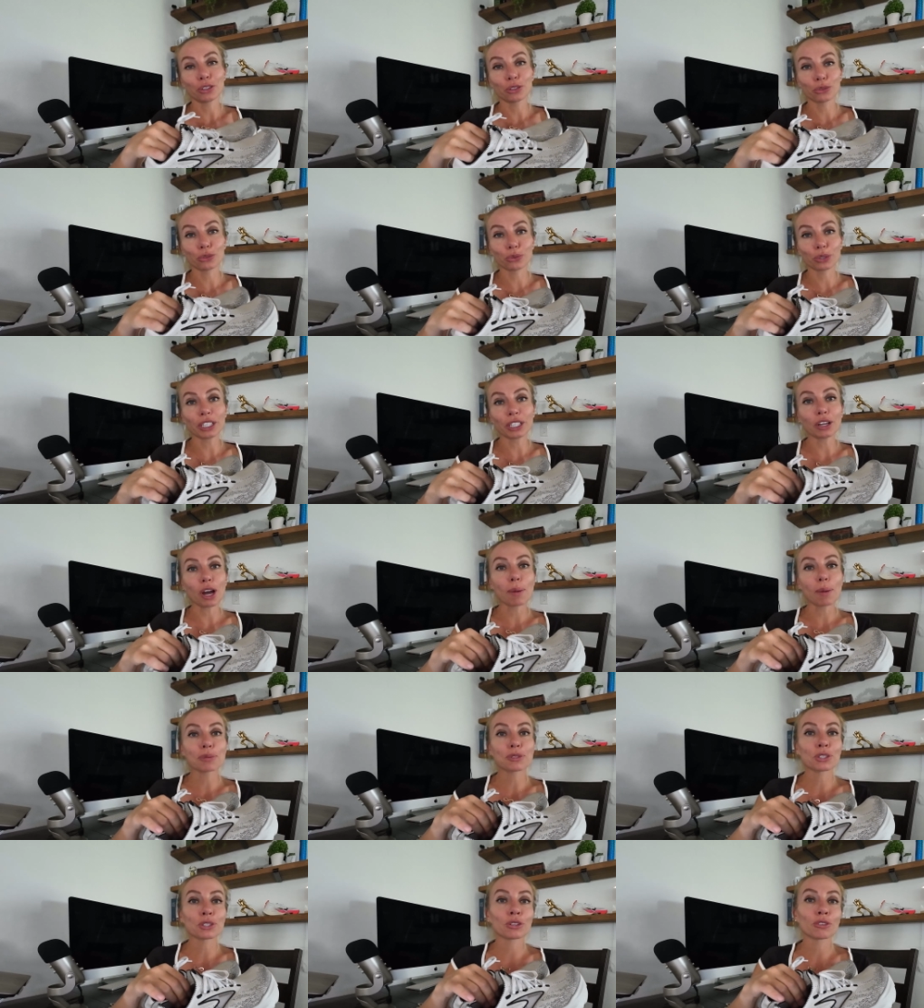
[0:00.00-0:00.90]
great
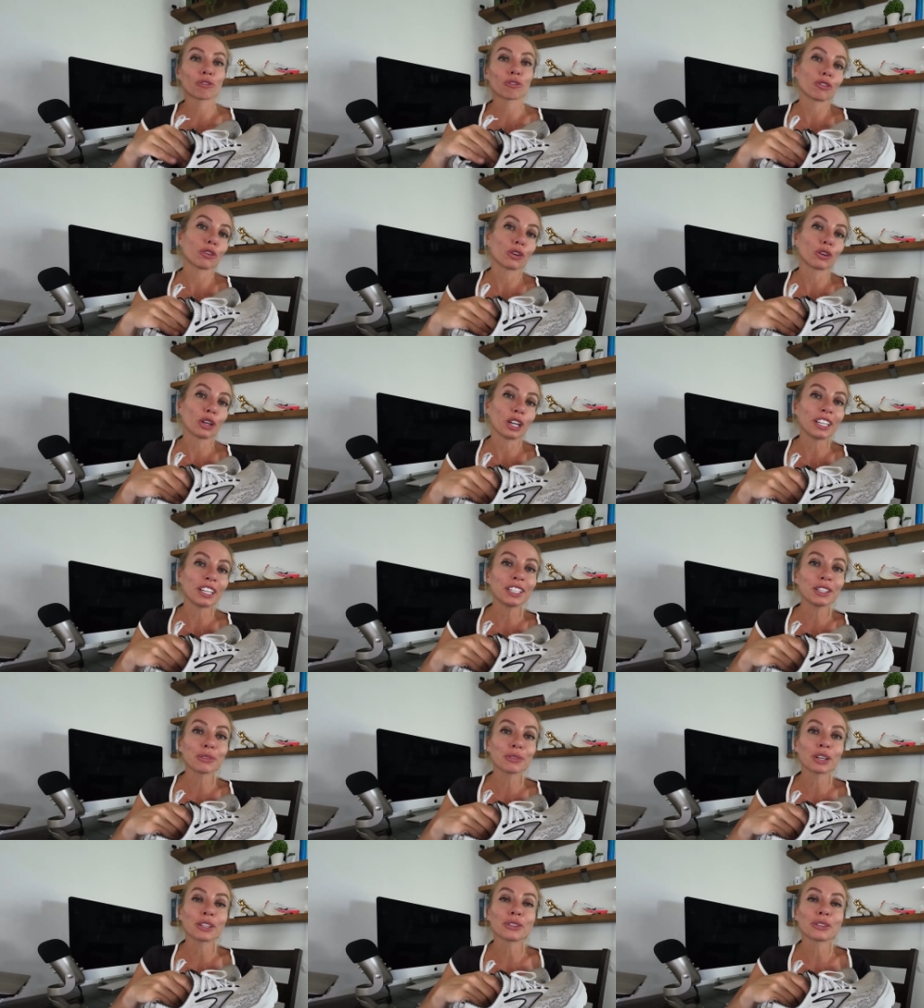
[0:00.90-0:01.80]
option for any
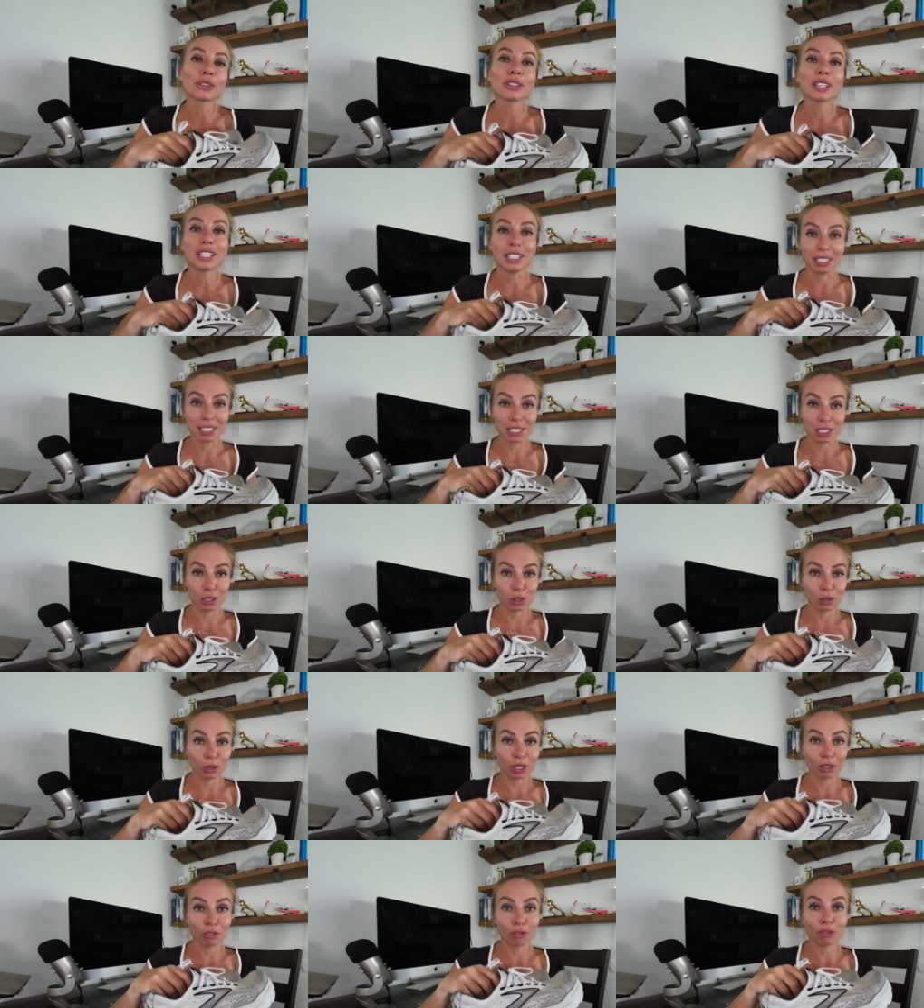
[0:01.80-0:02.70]
runner that is
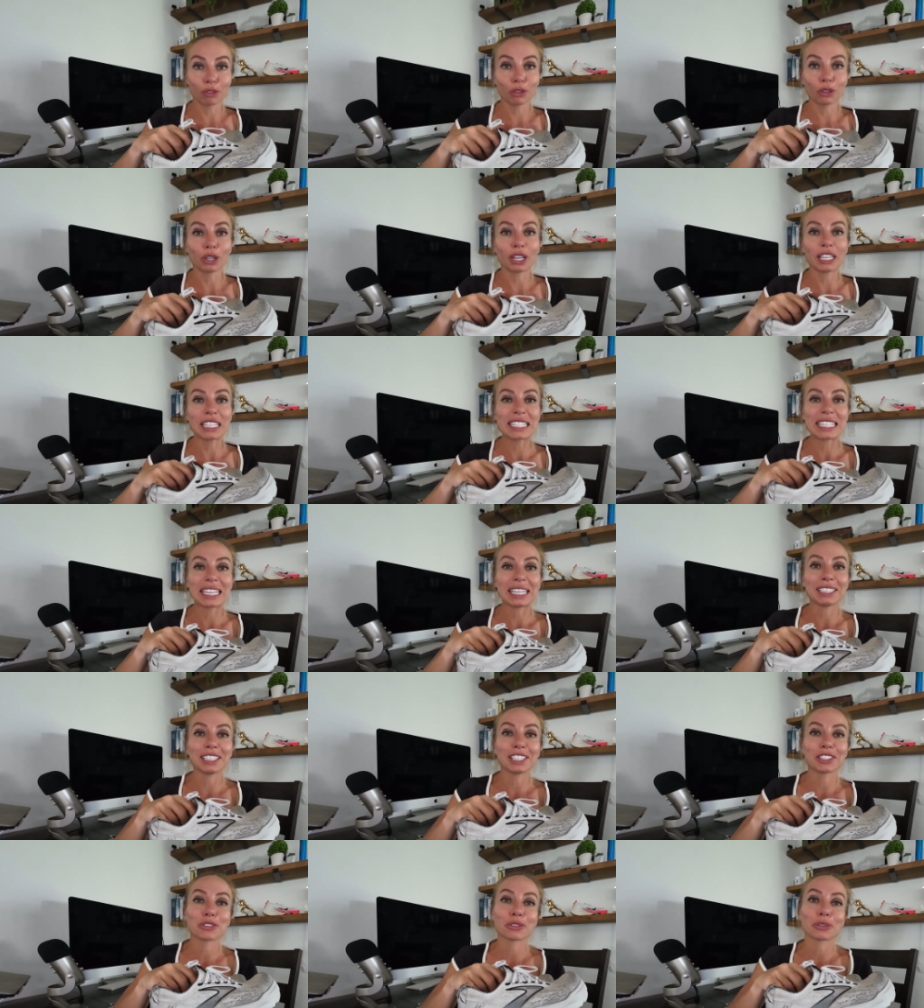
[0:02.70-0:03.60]
looking for a
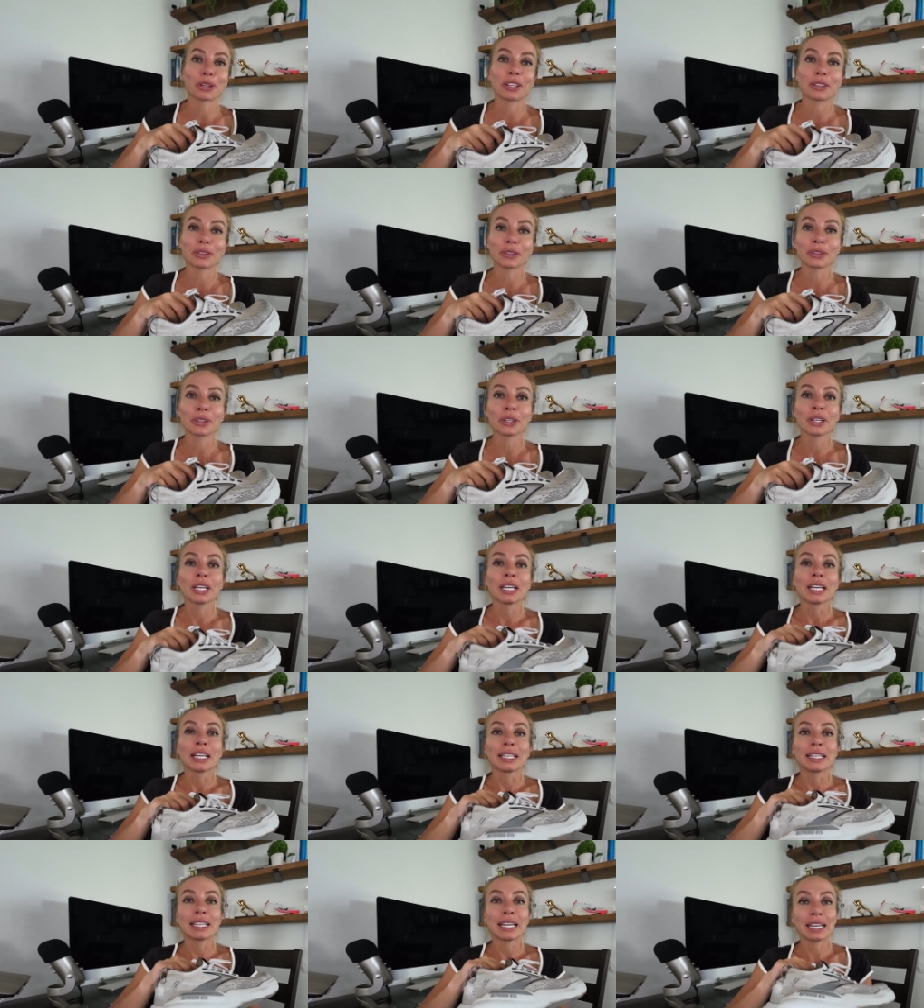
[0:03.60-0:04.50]
daily trainer
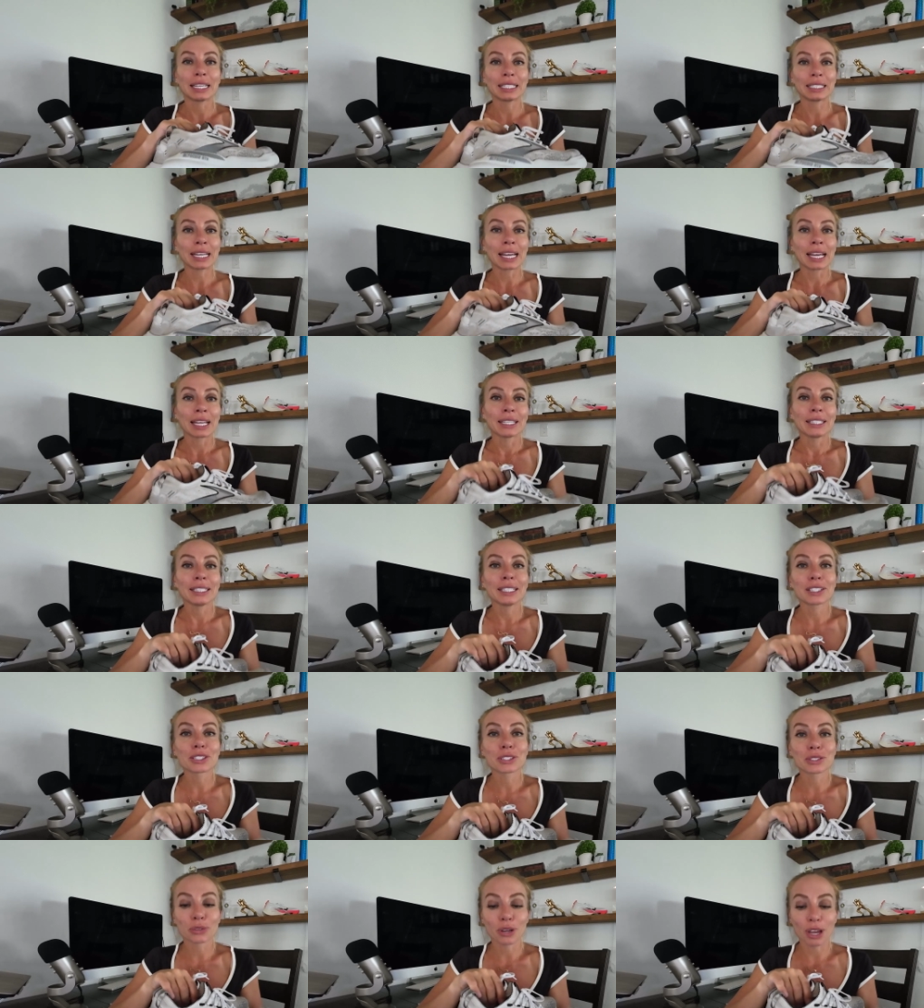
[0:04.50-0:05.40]
that
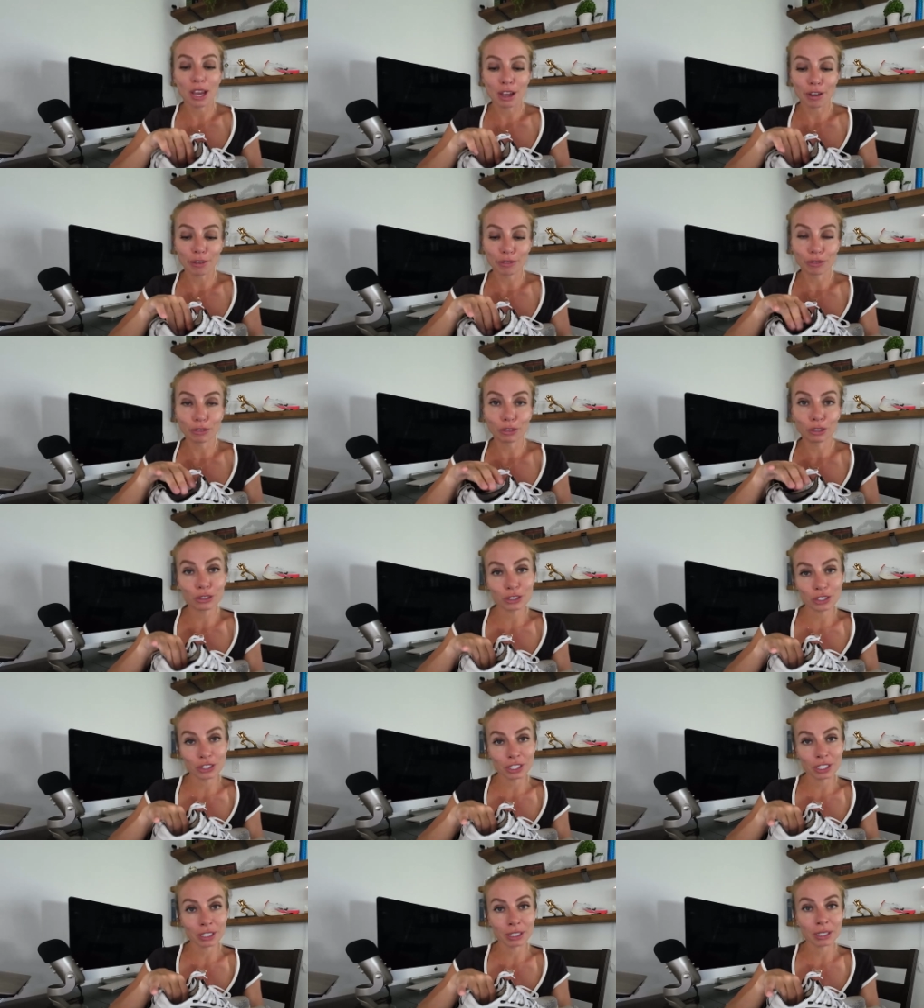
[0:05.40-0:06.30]
needs to have
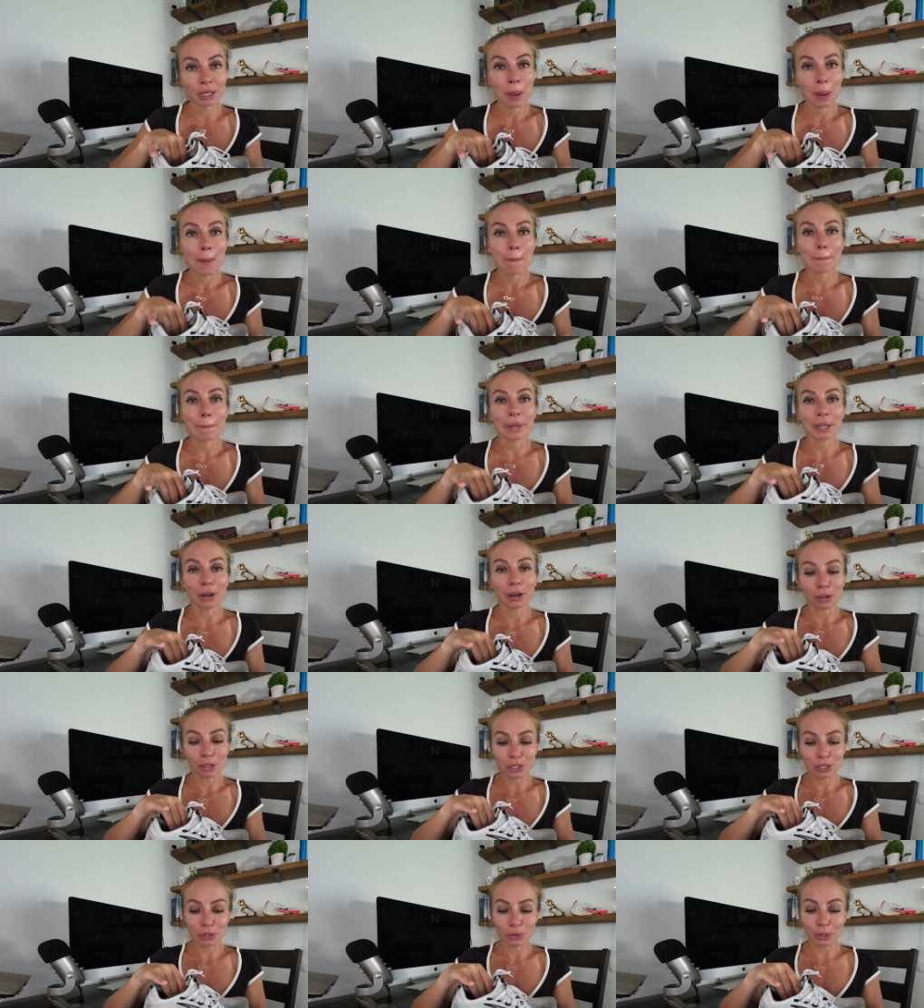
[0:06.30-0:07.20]
cushion, but
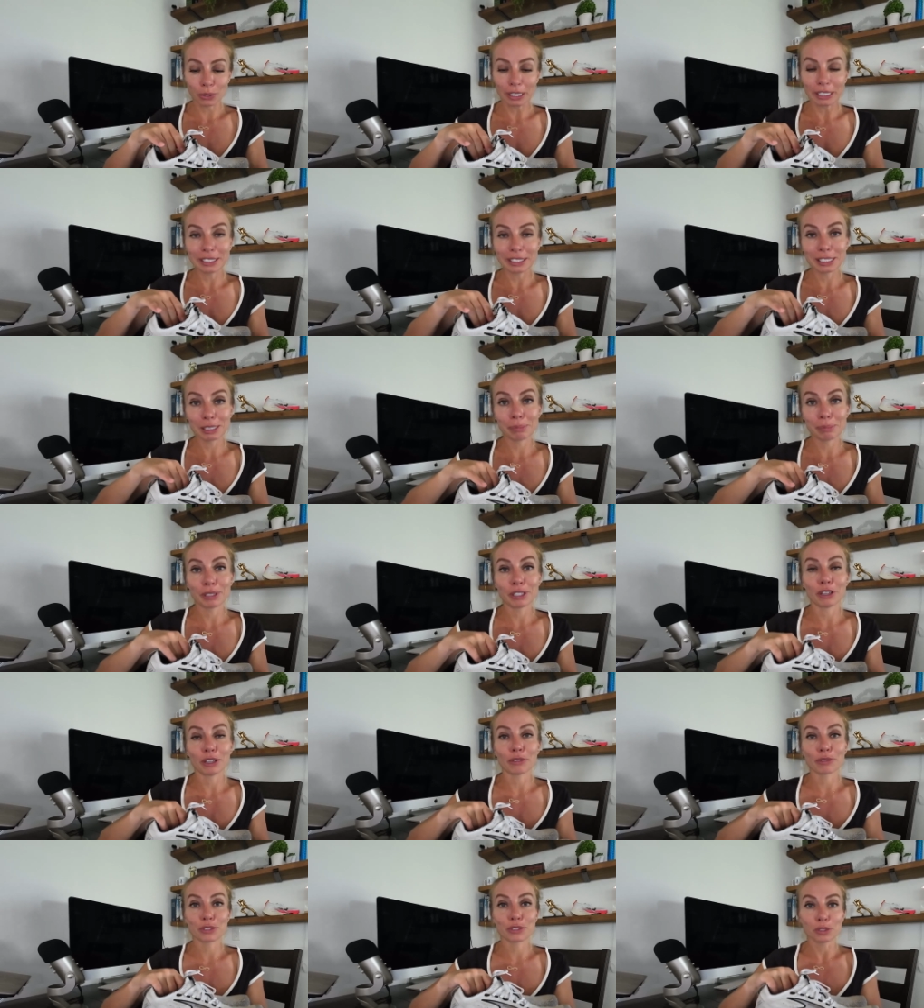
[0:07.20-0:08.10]
also a little bit
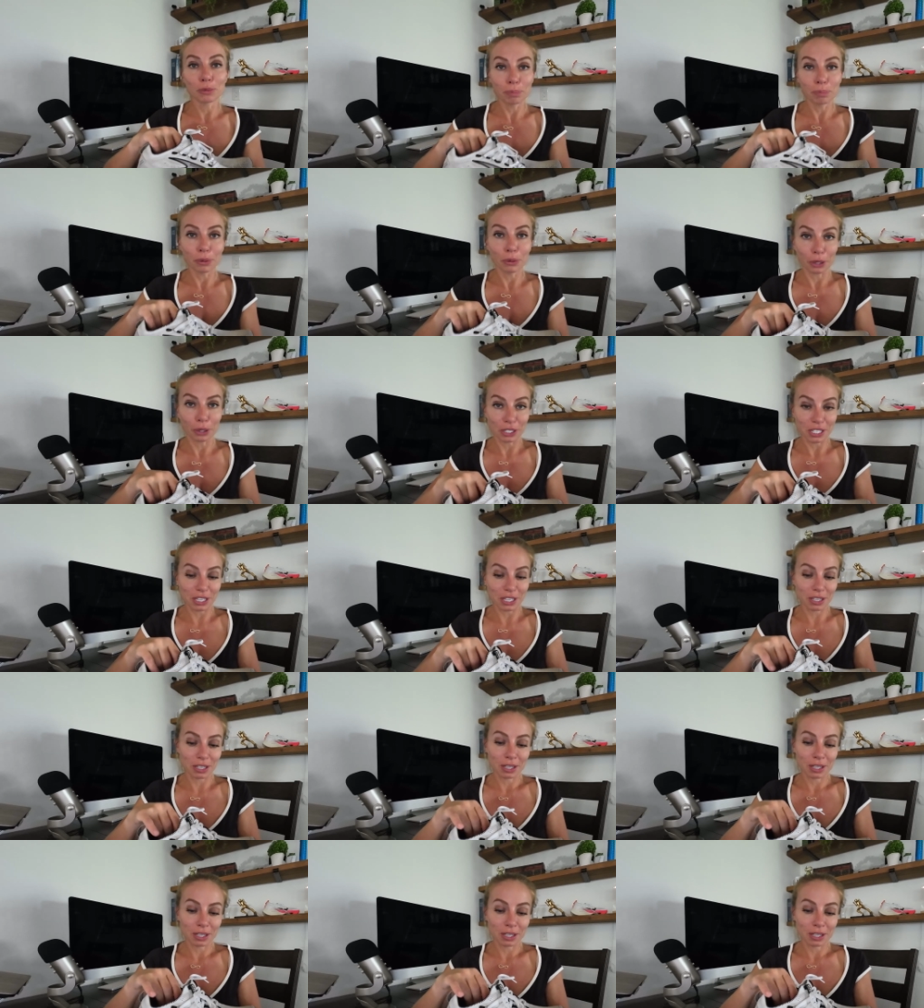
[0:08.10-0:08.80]
of support.